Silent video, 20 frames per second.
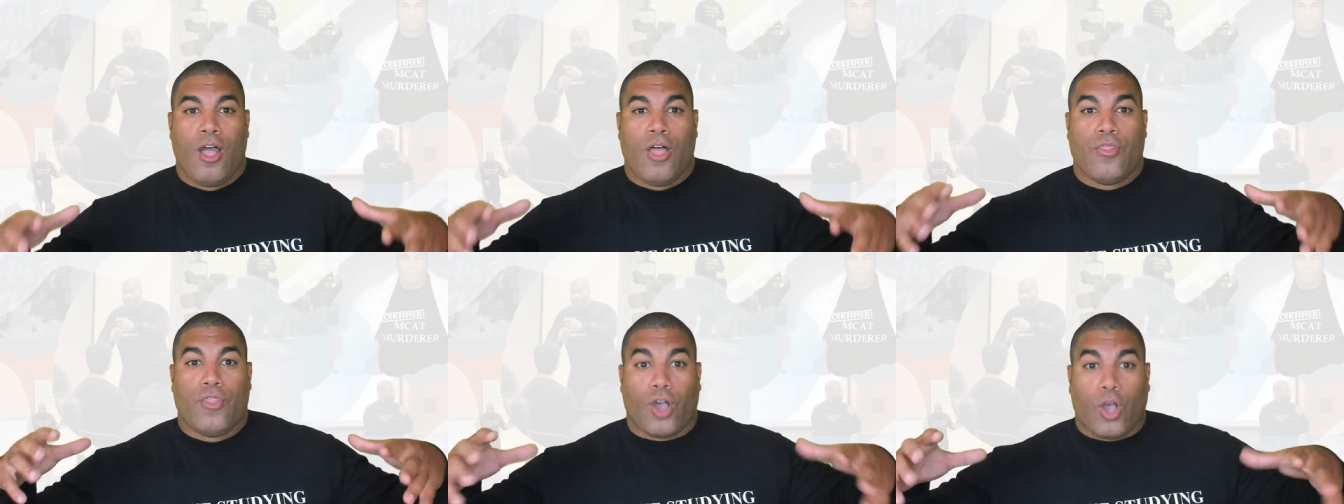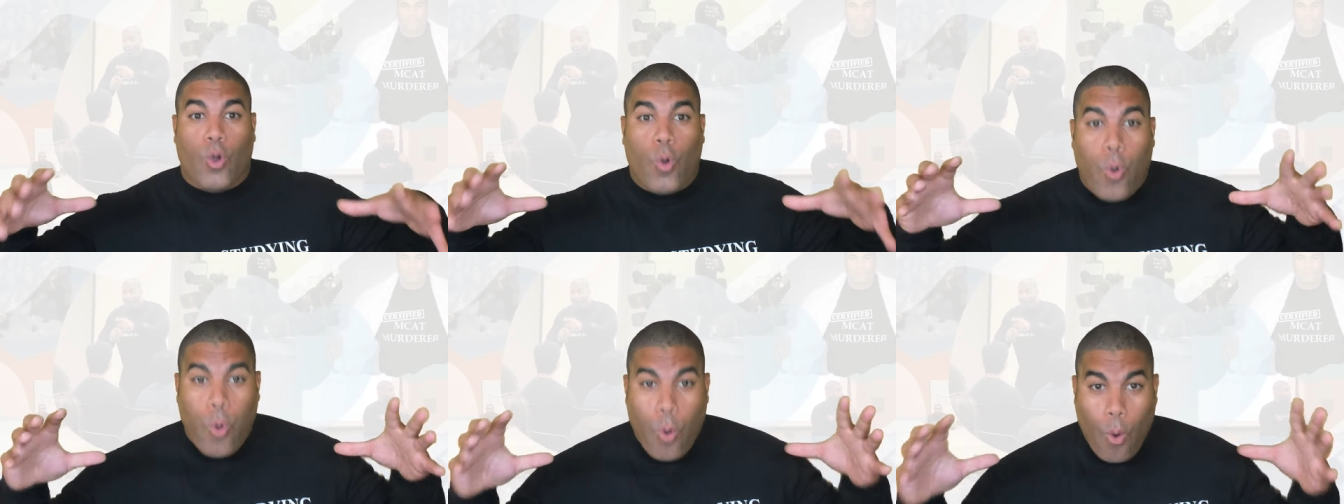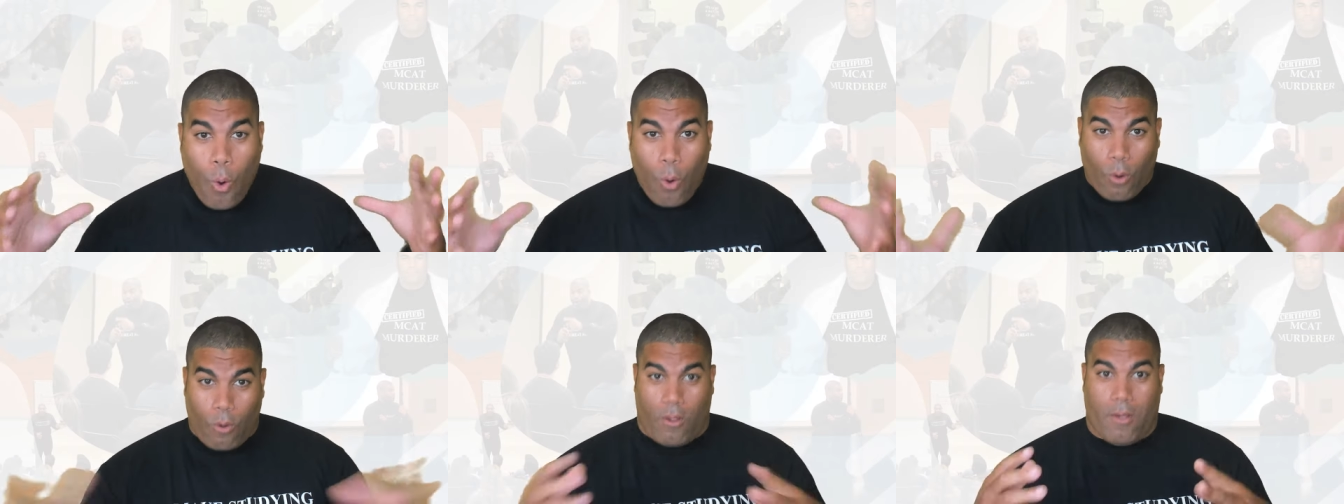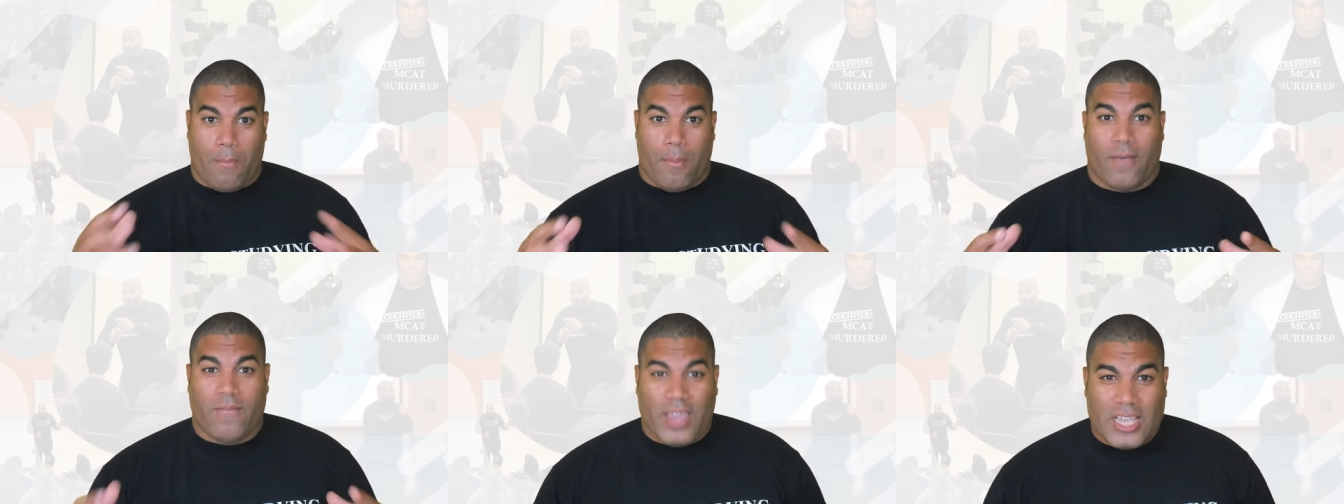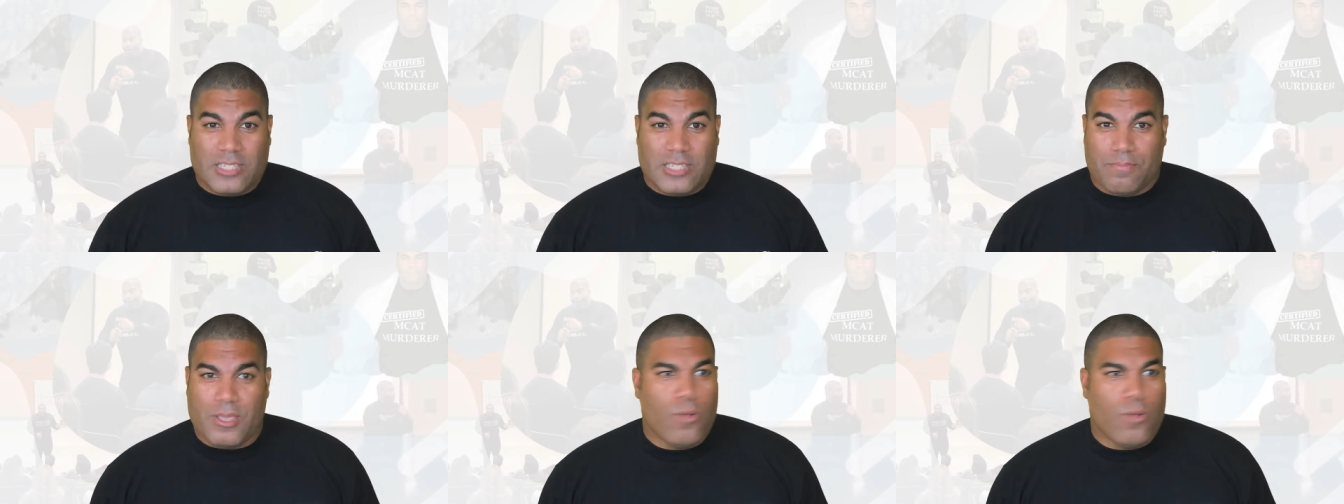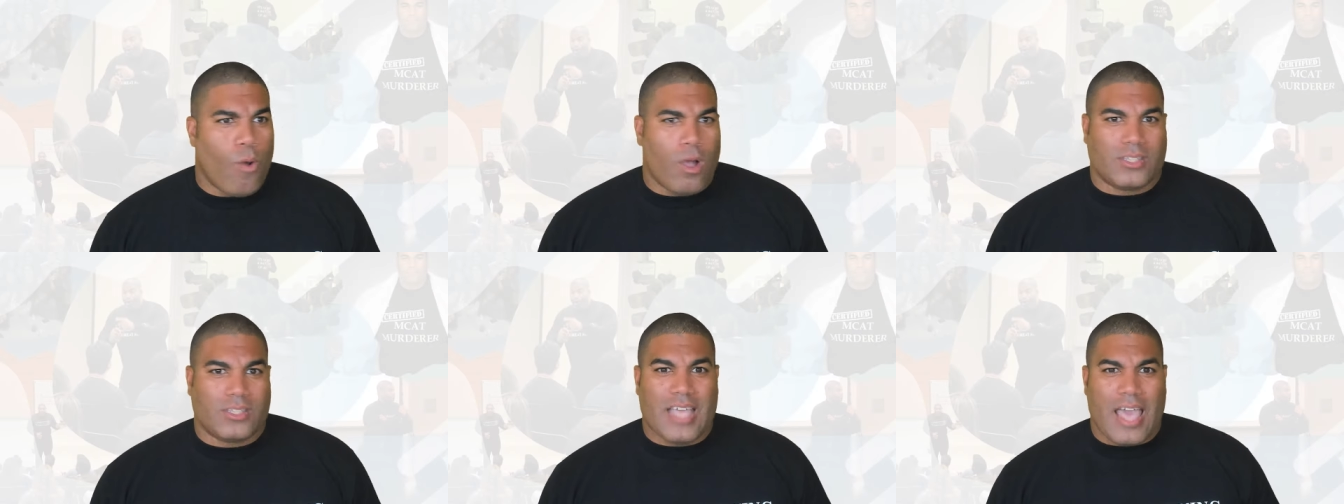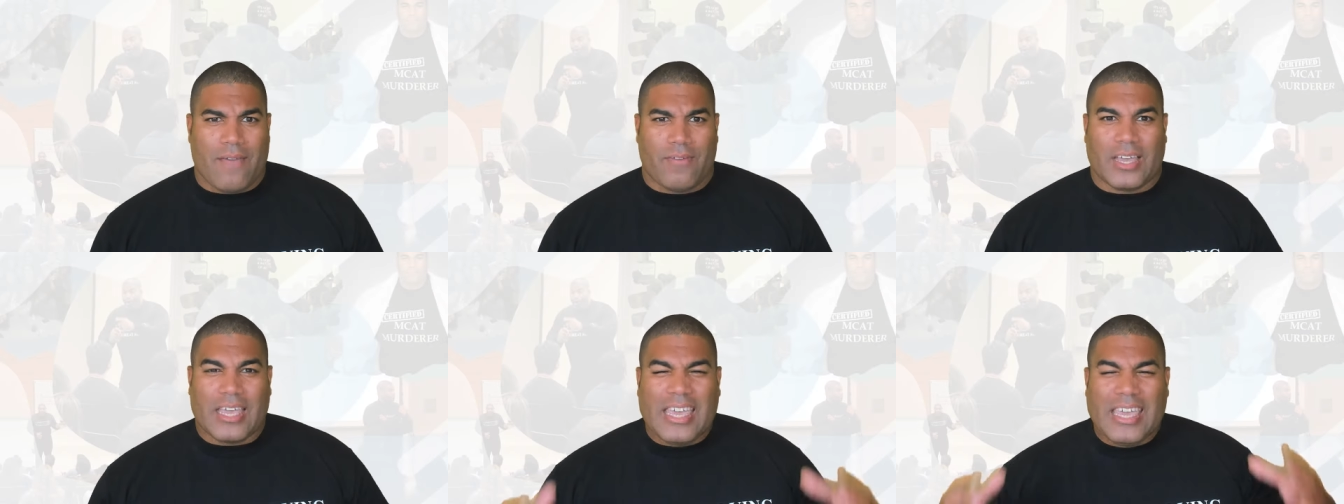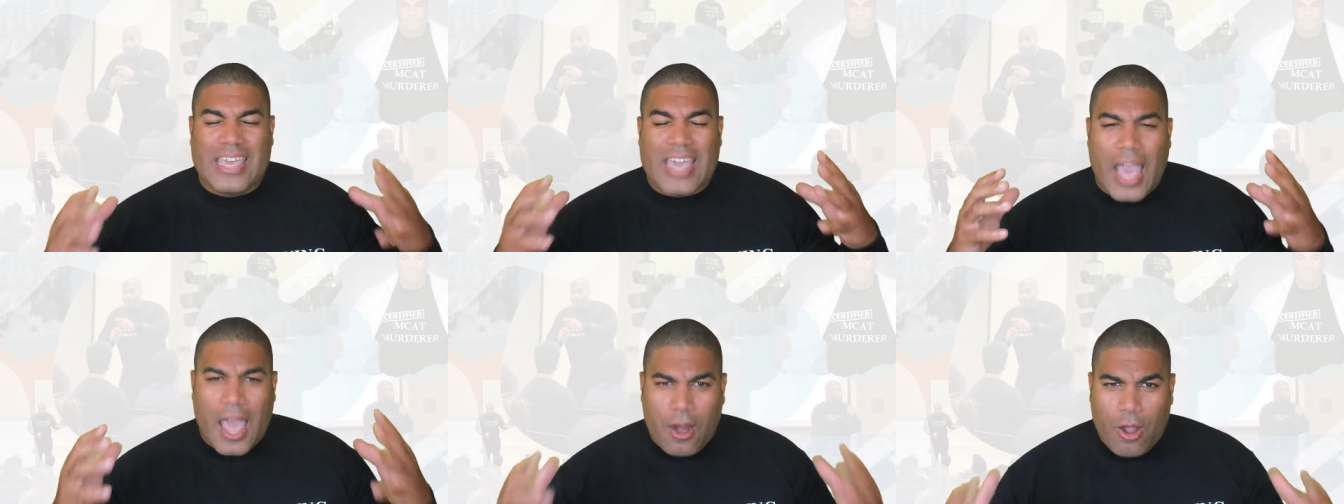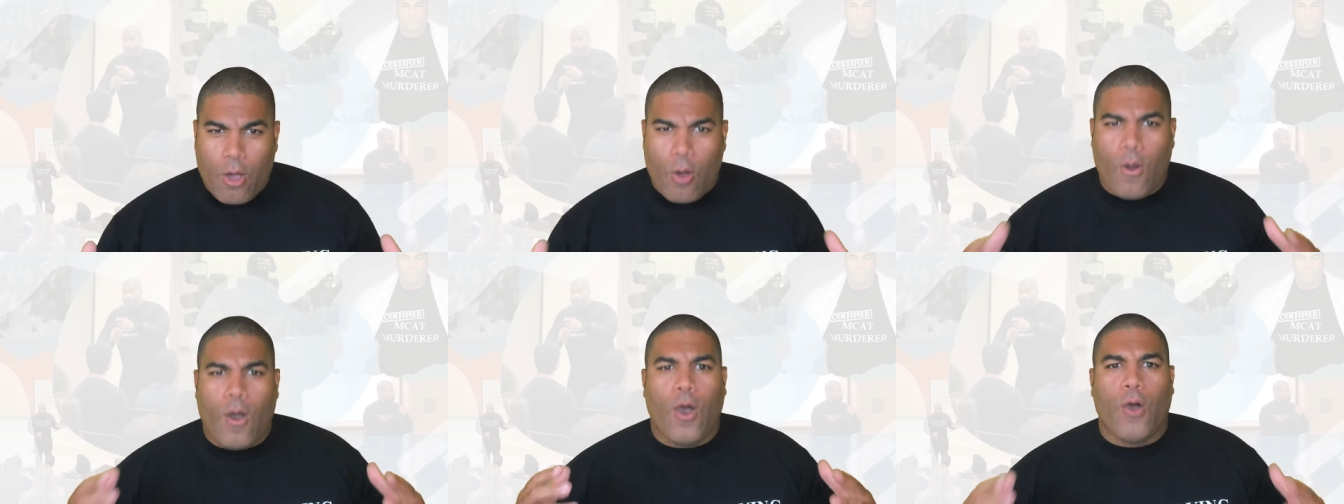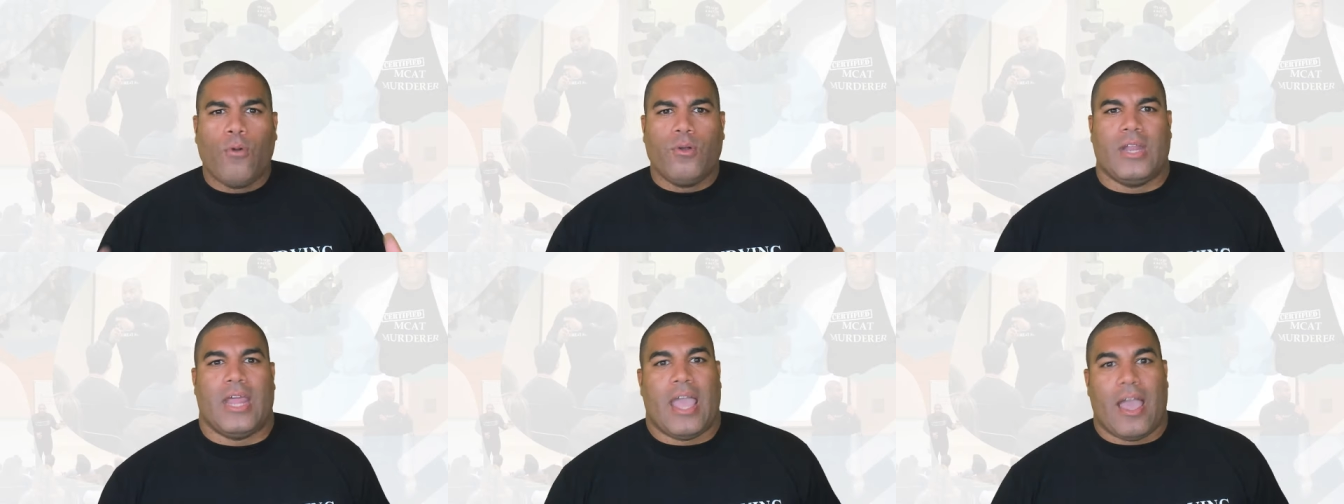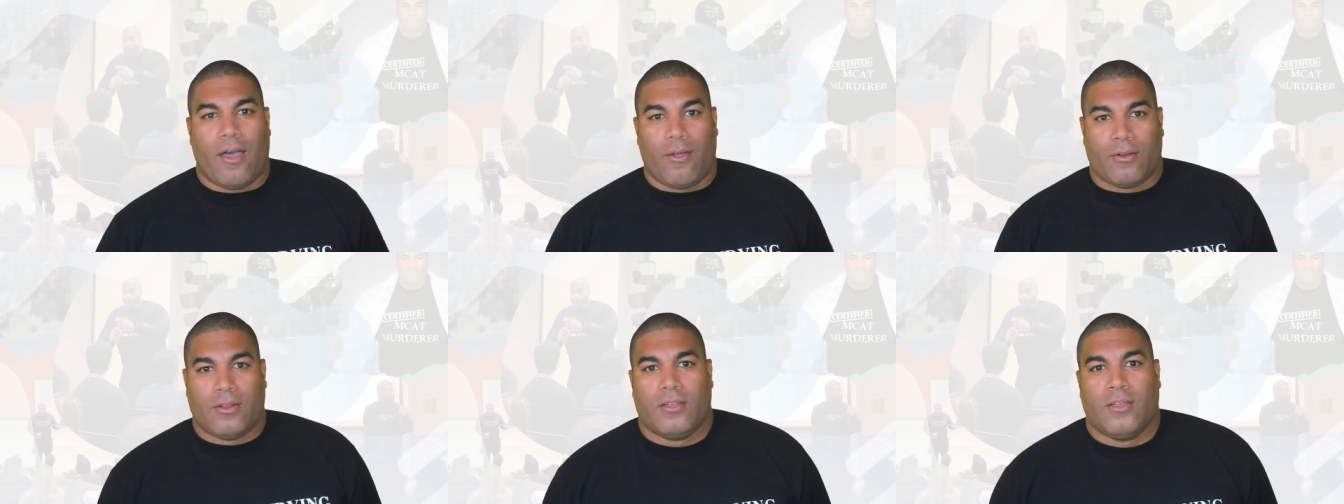The quorum of ASB wants to have a ghetto hoedown.